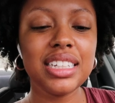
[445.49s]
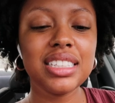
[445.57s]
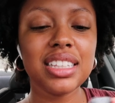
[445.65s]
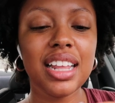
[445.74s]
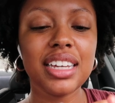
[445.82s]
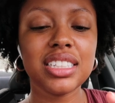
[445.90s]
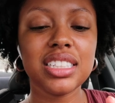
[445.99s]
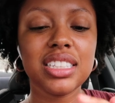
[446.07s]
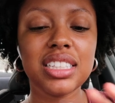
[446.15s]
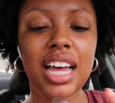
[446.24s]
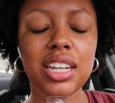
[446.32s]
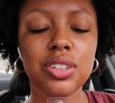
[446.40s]
these
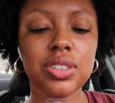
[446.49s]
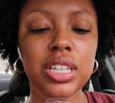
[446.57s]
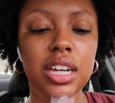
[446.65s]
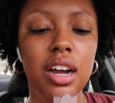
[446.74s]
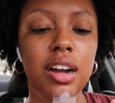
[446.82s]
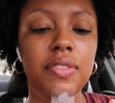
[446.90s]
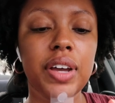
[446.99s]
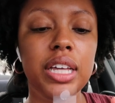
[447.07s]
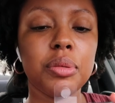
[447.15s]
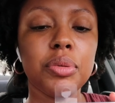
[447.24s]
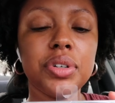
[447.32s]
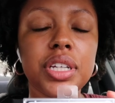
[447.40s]
lashes I don't think are
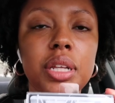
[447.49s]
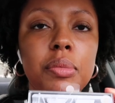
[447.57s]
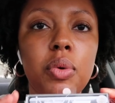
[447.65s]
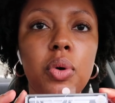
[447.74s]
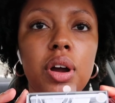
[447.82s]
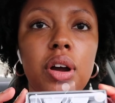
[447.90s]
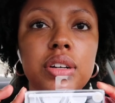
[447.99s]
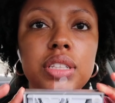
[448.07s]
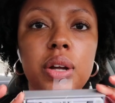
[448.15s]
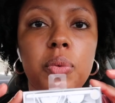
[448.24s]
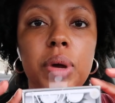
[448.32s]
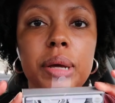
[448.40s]
available anymore on
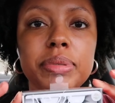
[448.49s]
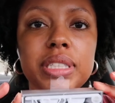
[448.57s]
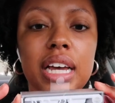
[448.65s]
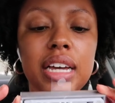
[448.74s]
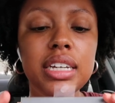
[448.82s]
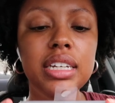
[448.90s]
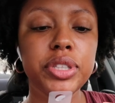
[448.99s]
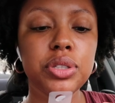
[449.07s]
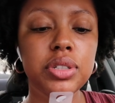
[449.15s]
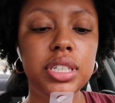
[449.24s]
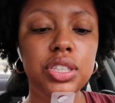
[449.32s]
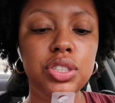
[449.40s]
their website, but
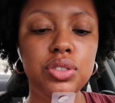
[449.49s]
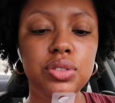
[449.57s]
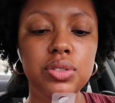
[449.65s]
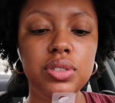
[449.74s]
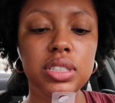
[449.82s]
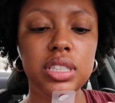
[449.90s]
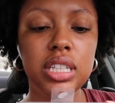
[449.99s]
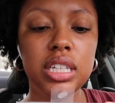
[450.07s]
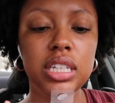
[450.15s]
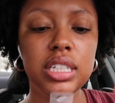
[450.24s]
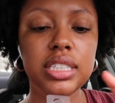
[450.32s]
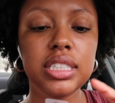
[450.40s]
you can use
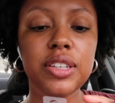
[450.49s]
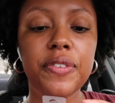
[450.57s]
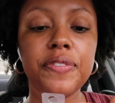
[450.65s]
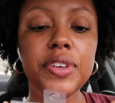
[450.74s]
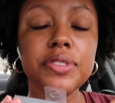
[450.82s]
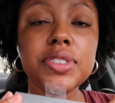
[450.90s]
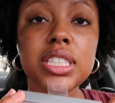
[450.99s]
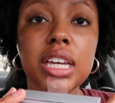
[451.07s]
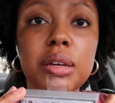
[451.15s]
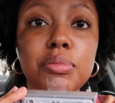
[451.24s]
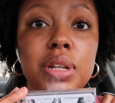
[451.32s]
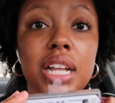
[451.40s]
these
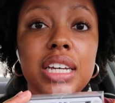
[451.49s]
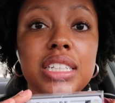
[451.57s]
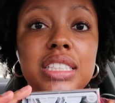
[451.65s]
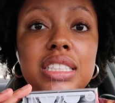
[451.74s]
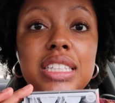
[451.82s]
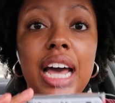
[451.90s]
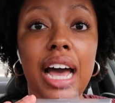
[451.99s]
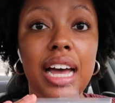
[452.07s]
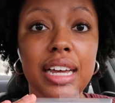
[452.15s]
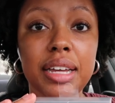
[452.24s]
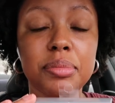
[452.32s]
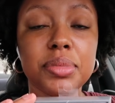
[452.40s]
fifteen plus
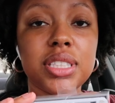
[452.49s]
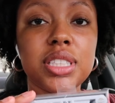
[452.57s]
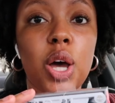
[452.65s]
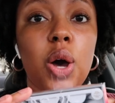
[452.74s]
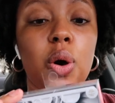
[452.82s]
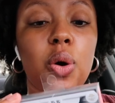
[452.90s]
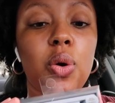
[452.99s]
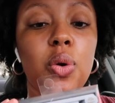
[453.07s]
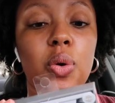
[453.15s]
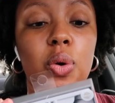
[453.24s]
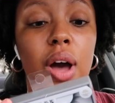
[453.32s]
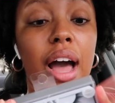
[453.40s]
times.
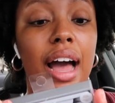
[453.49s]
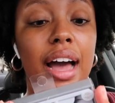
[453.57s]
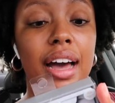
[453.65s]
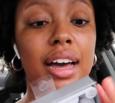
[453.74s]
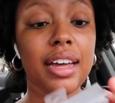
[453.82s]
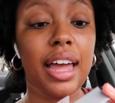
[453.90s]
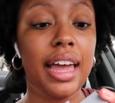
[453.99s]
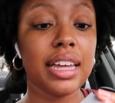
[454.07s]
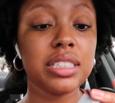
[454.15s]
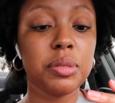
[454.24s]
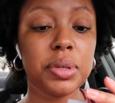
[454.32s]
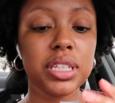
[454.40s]
So I
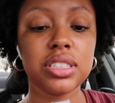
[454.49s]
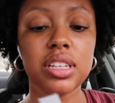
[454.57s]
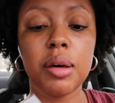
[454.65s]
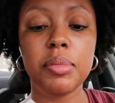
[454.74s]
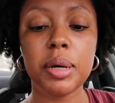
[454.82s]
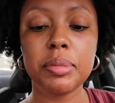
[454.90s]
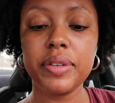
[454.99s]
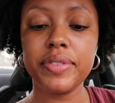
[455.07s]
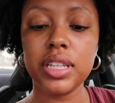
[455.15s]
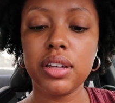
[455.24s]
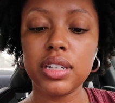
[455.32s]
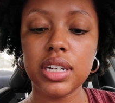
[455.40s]
had to pick some up
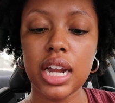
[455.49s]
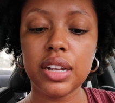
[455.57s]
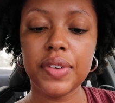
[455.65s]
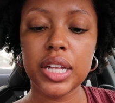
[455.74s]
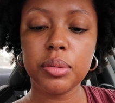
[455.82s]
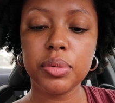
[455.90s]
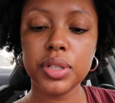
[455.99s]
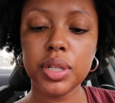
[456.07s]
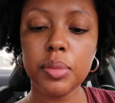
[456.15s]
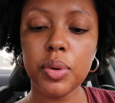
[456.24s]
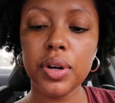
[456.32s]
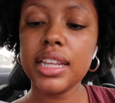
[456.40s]
even though they're not available
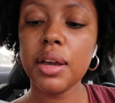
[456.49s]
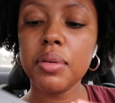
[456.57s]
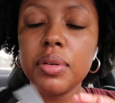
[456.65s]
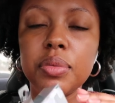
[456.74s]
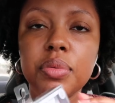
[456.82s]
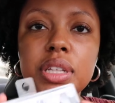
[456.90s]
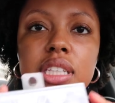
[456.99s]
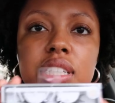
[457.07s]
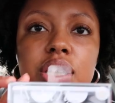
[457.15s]
anymore. And they were really